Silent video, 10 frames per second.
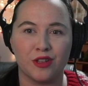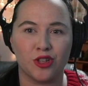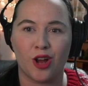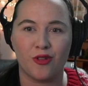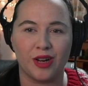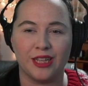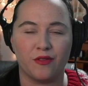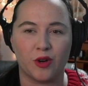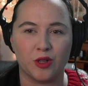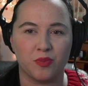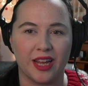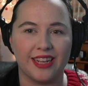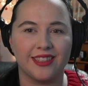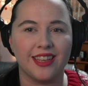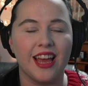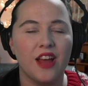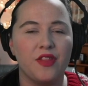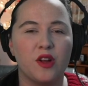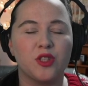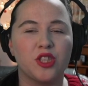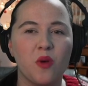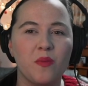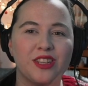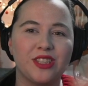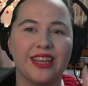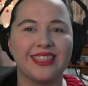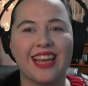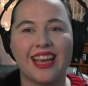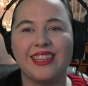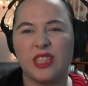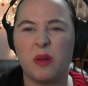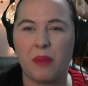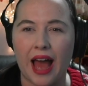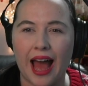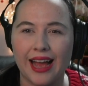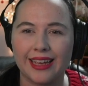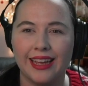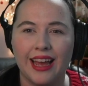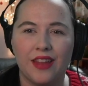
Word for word: about the genre in the first place place. There's so much that takes you back.